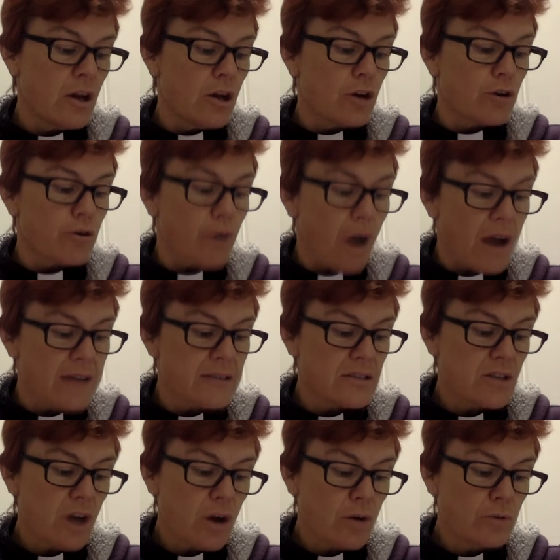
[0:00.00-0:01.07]
Christ
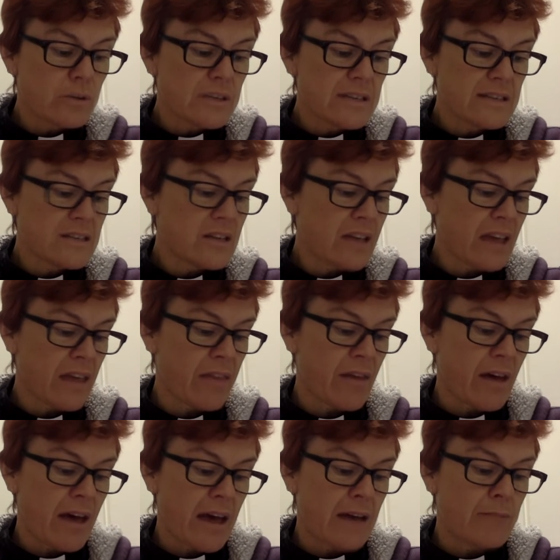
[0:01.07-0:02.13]
holds it
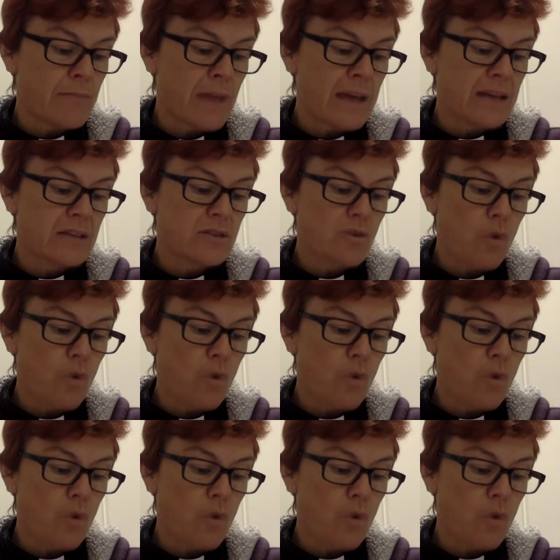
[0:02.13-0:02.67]
together and makes